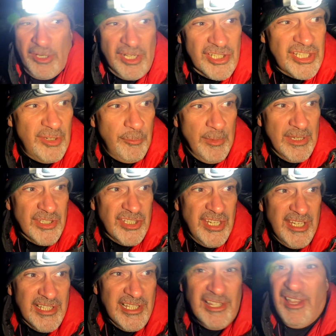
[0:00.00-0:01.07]
I'm going to see if we can
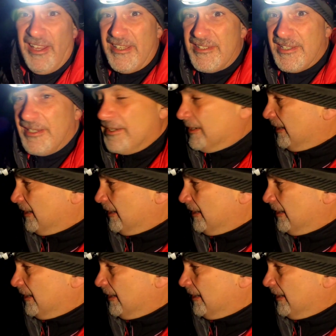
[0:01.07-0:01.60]
see his light.